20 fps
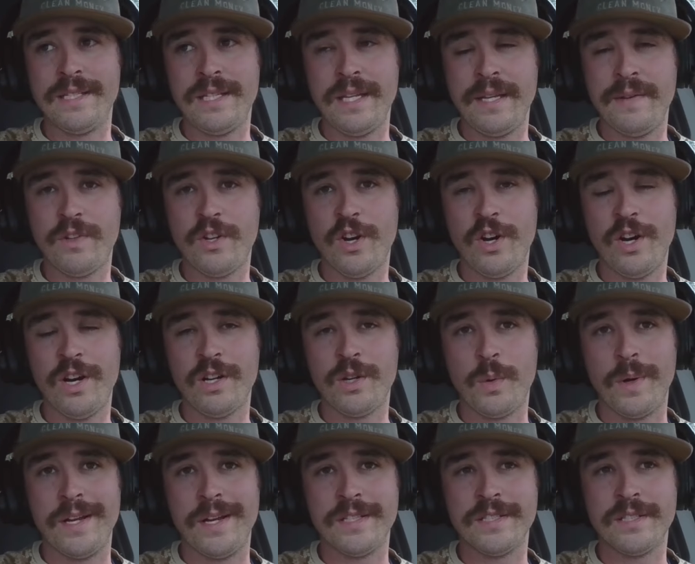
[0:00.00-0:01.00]
Sea of
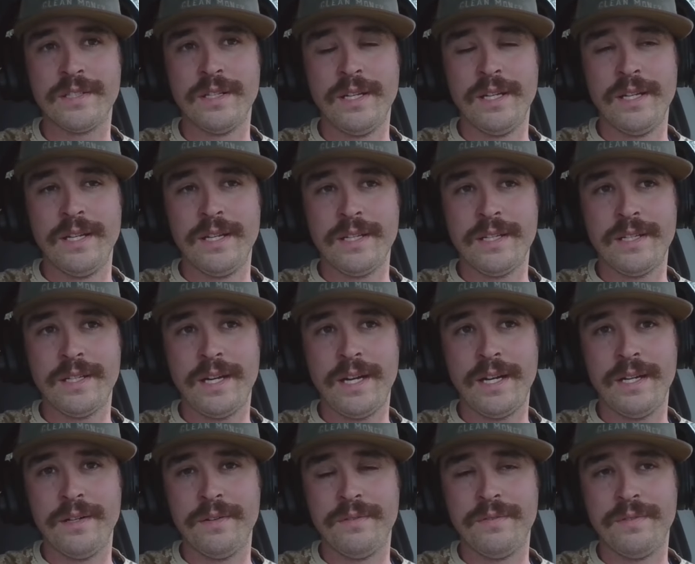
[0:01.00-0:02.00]
Conquest
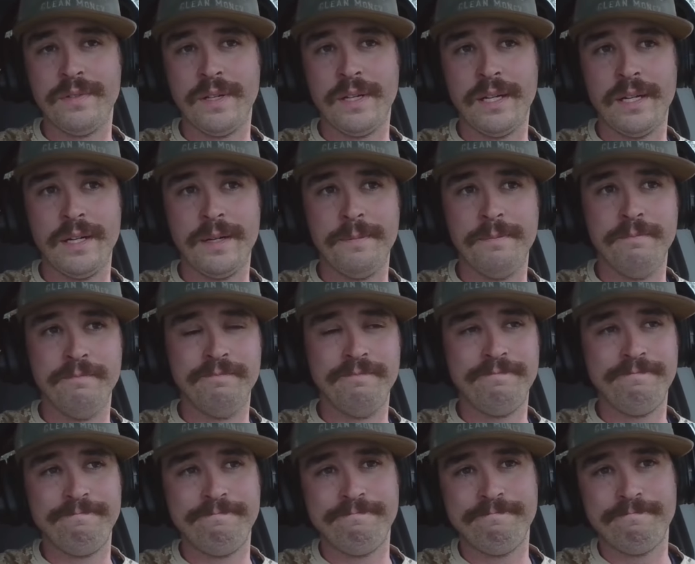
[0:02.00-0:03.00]
kind of um,
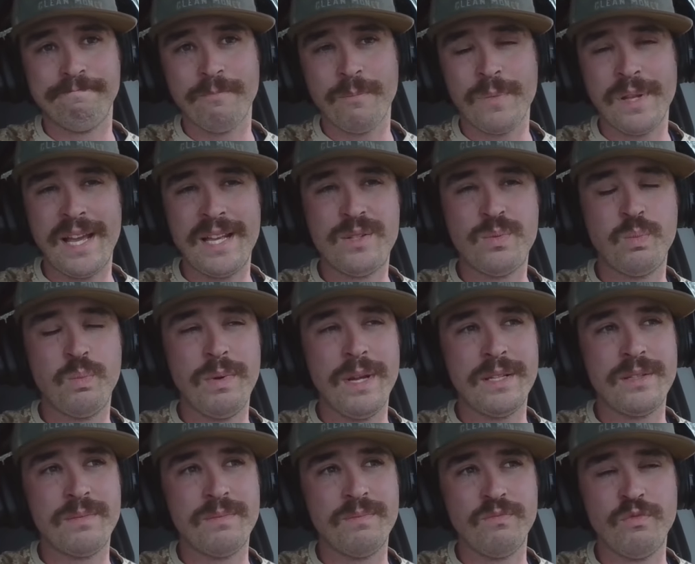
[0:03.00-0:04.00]
it's
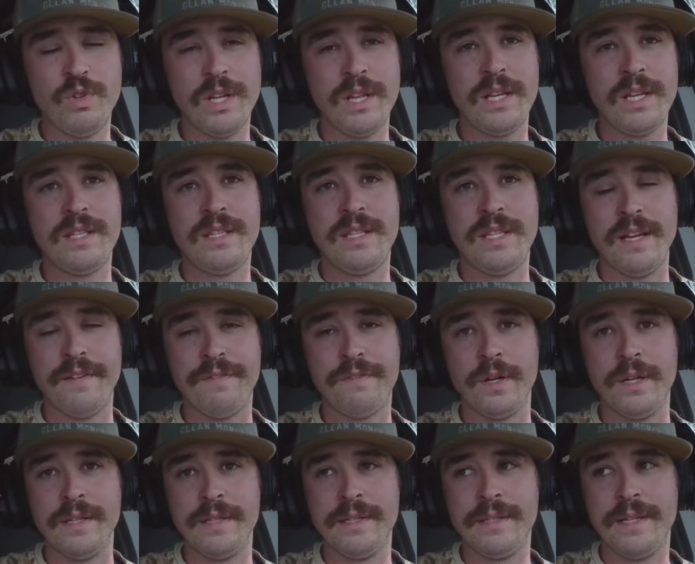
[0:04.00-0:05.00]
it's really
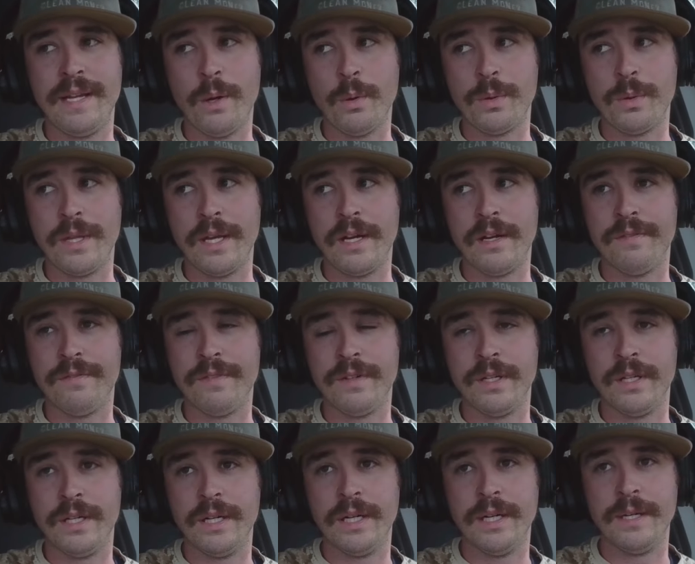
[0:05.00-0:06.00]
different out there
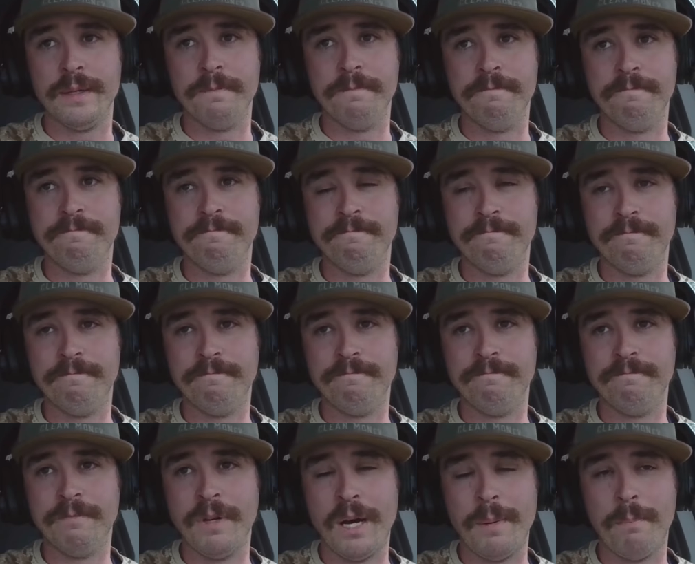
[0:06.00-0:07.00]
for uh,
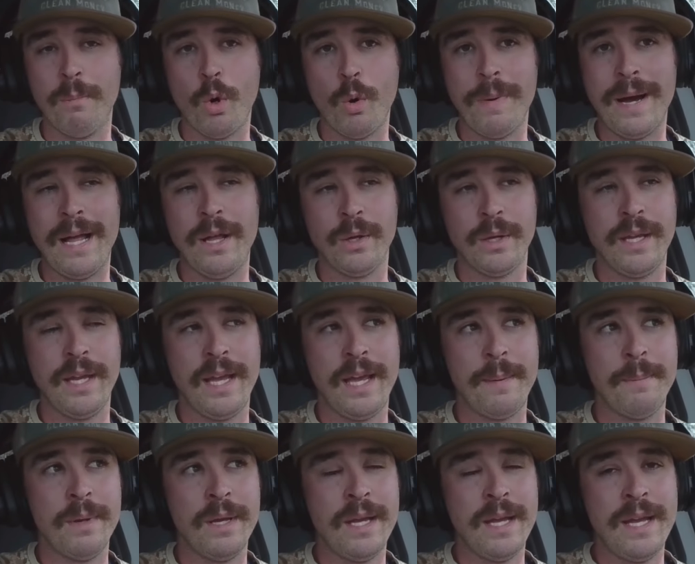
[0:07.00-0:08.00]
a mobile
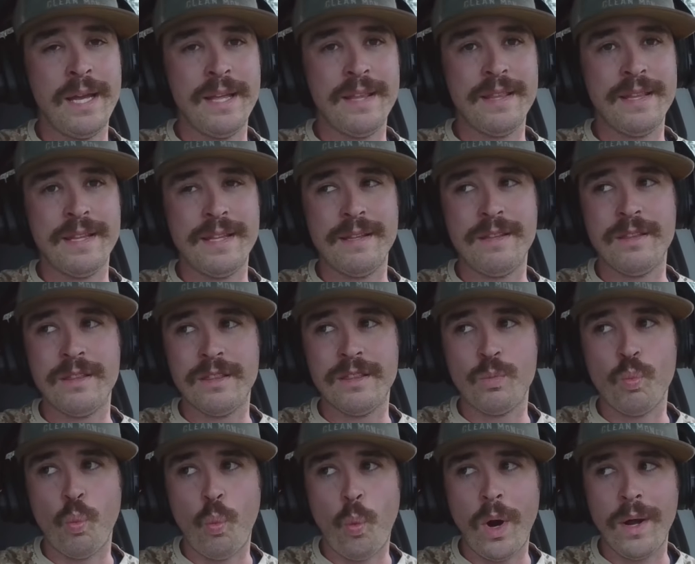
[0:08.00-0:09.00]
game.
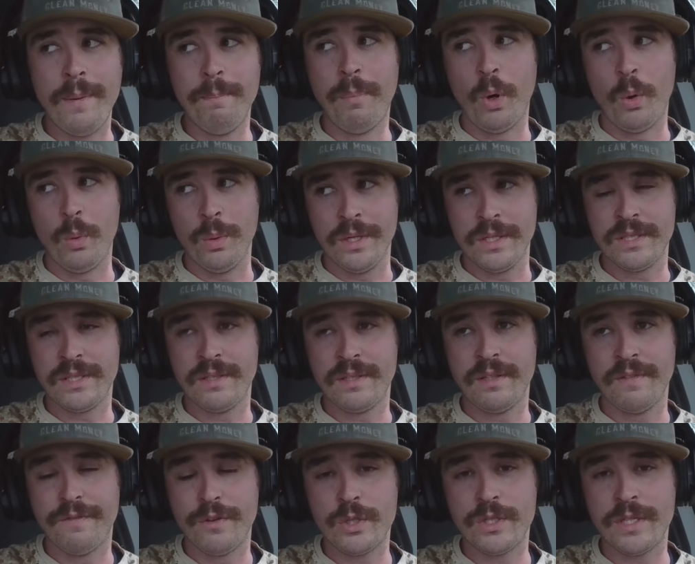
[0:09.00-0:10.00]
One bonus,
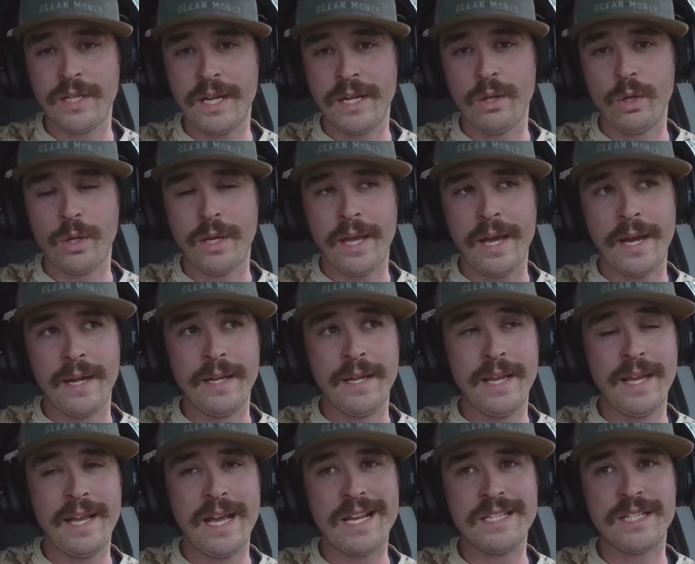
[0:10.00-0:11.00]
the first thing I look at,
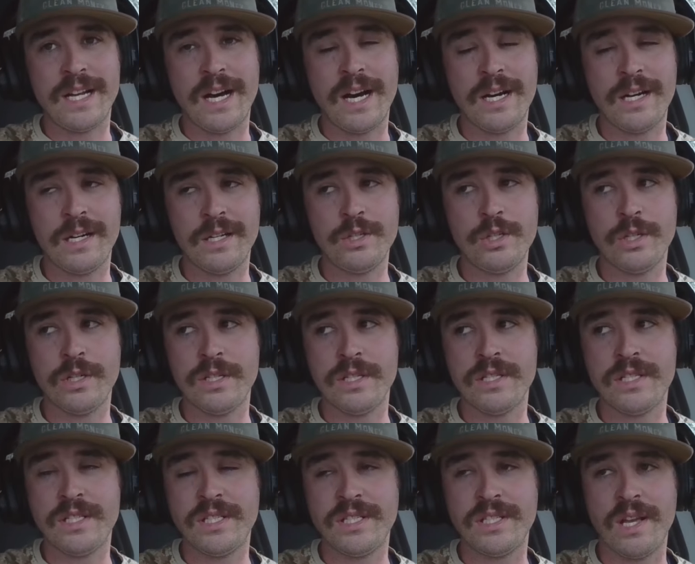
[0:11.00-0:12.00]
it has one hundred
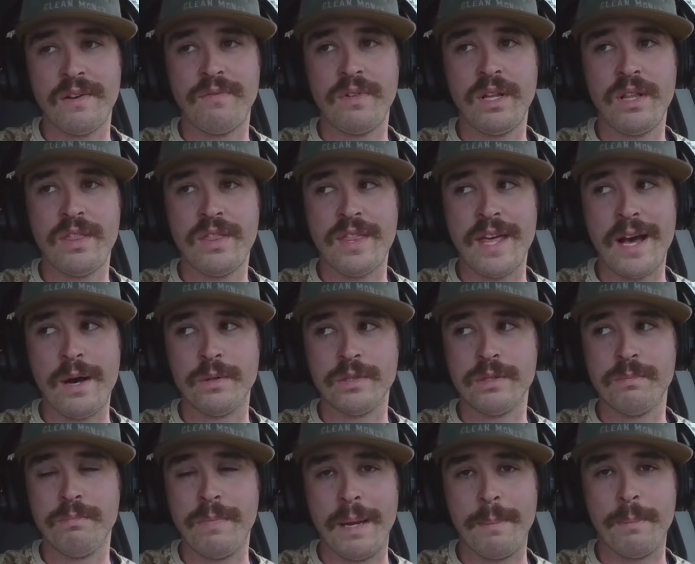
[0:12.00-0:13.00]
seventy
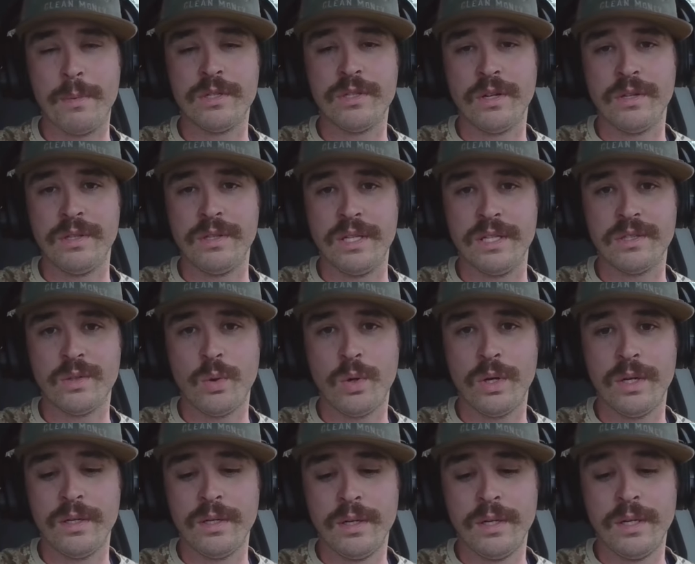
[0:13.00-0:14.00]
thousand members on Discord,